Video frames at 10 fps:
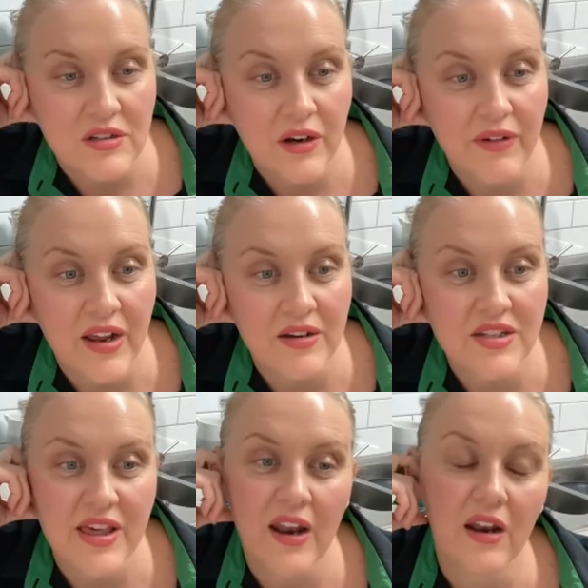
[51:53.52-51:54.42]

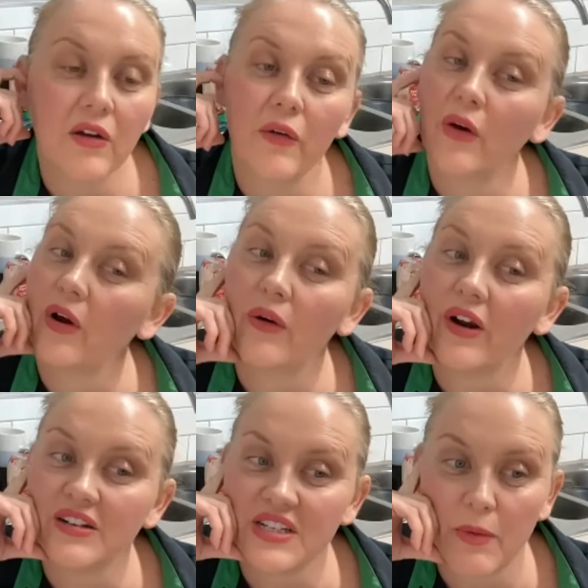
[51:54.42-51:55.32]
that, or
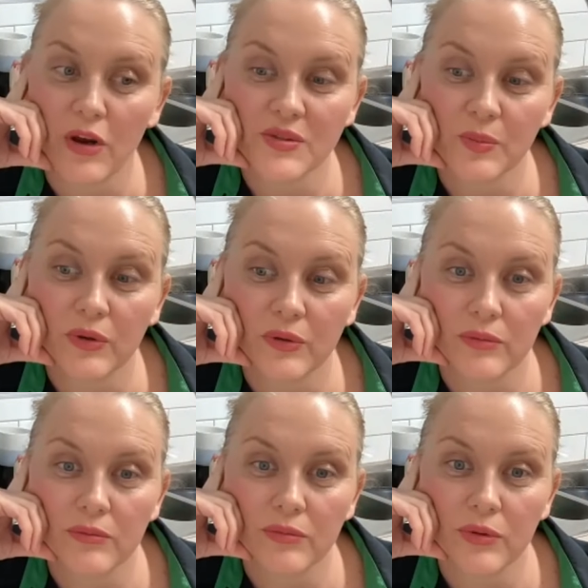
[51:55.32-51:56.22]
our demos
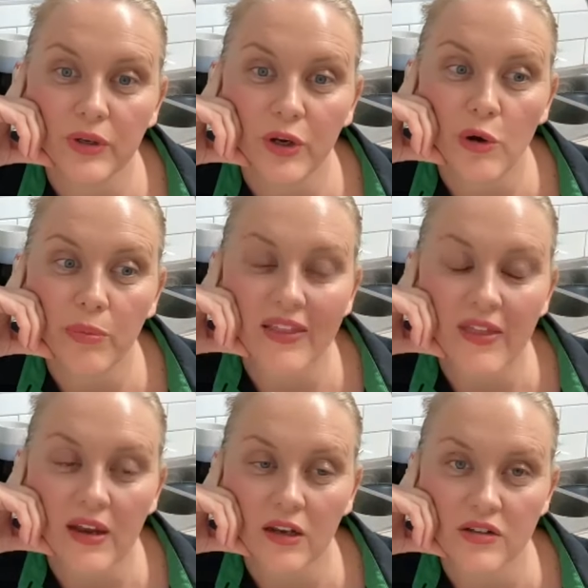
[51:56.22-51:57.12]
will
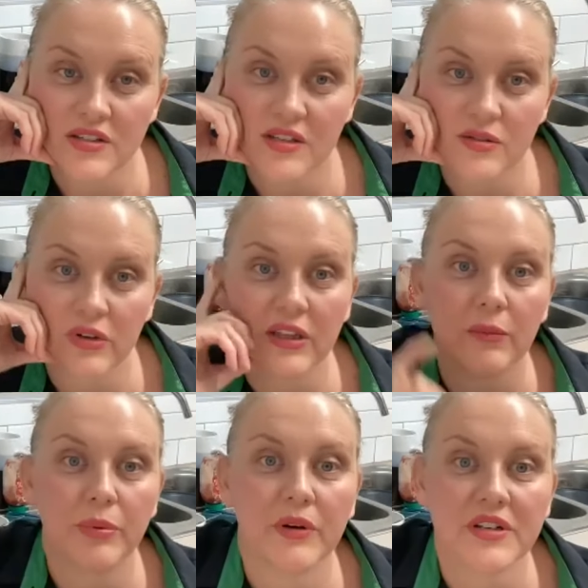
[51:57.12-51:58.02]
incorporate that in, because it is really
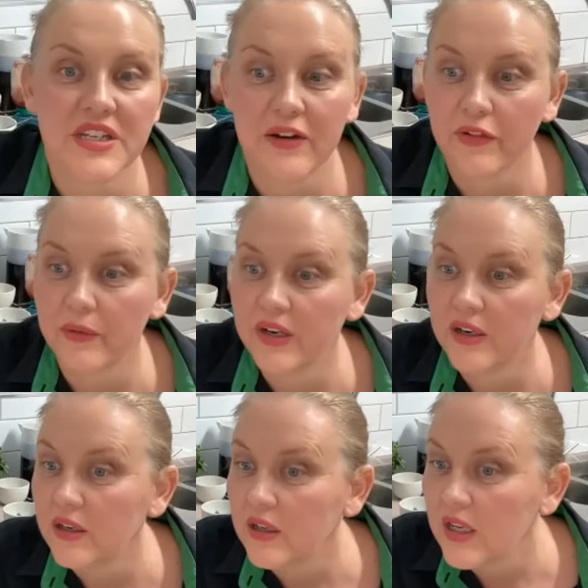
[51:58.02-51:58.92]
important to everyone.
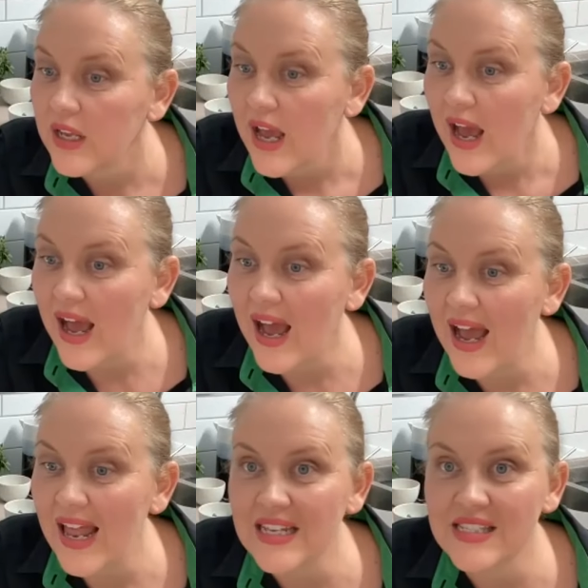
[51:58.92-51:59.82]

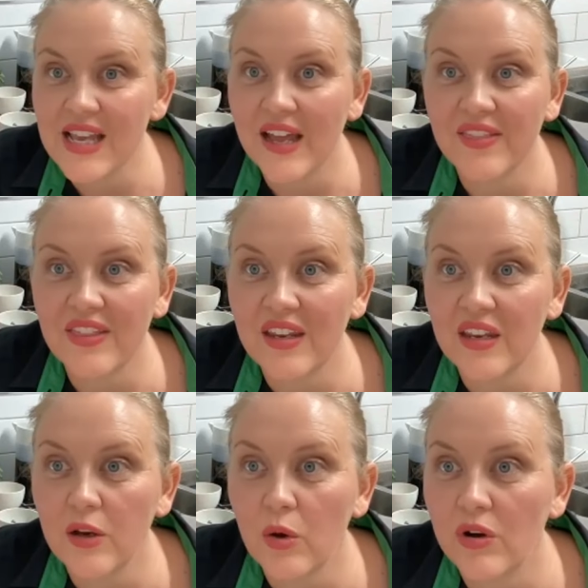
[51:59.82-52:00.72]
Alyssa, the